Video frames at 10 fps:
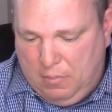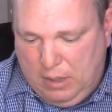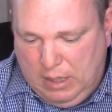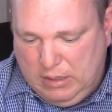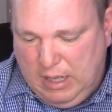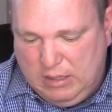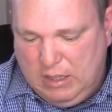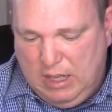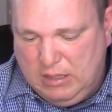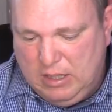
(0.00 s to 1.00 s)

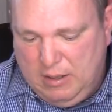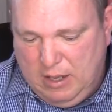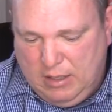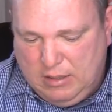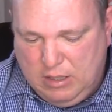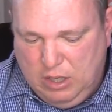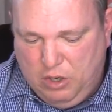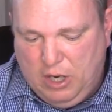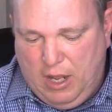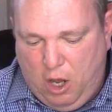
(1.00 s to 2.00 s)
You're
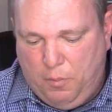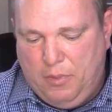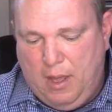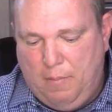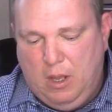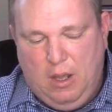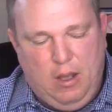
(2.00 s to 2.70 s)
going to help them.